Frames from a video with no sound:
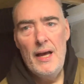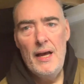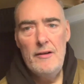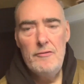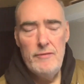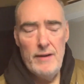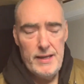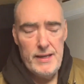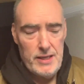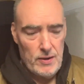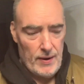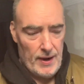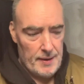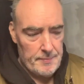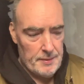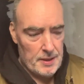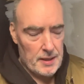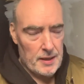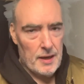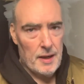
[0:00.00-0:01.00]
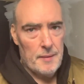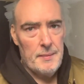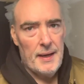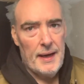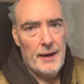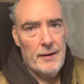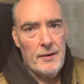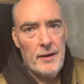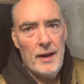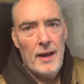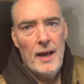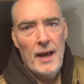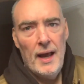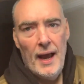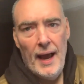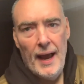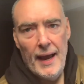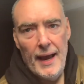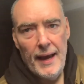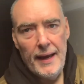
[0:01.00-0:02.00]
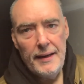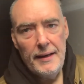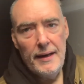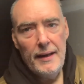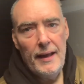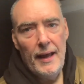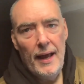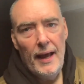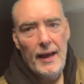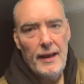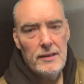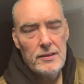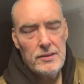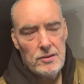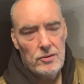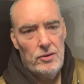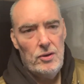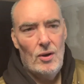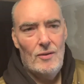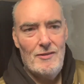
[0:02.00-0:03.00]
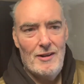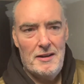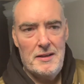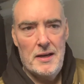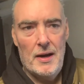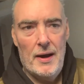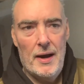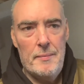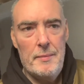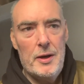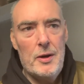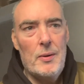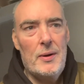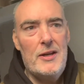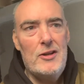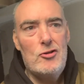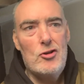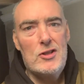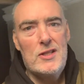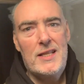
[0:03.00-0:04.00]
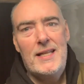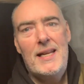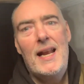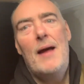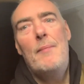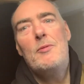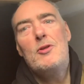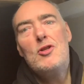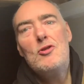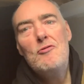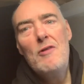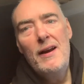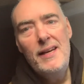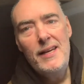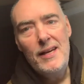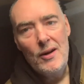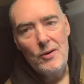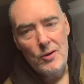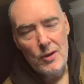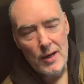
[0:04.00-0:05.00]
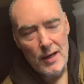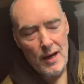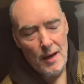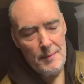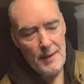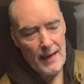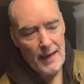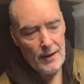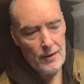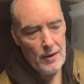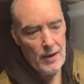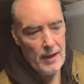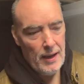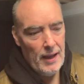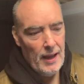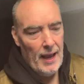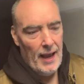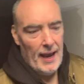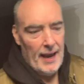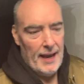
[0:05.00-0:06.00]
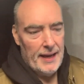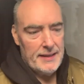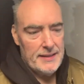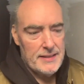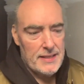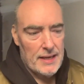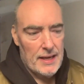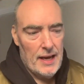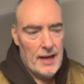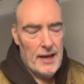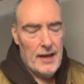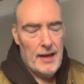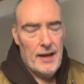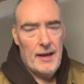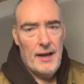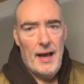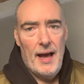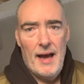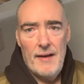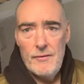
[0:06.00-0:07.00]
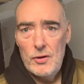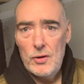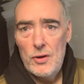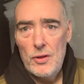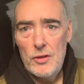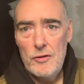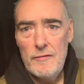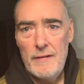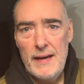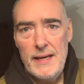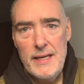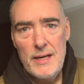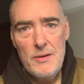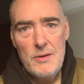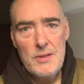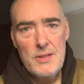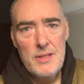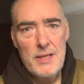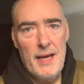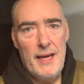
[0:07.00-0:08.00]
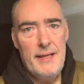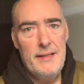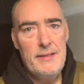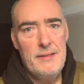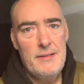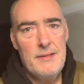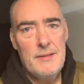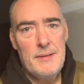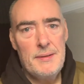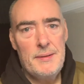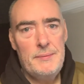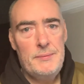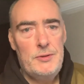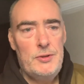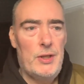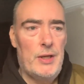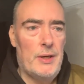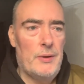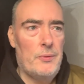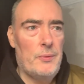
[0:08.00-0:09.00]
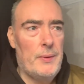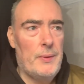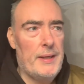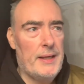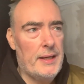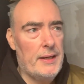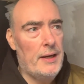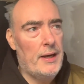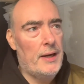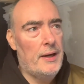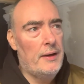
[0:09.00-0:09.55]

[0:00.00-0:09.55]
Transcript: radio ham can come down and sorry, not radio ham, anyone interested in amateur radio can come down and have a look at the radios, and you know, we can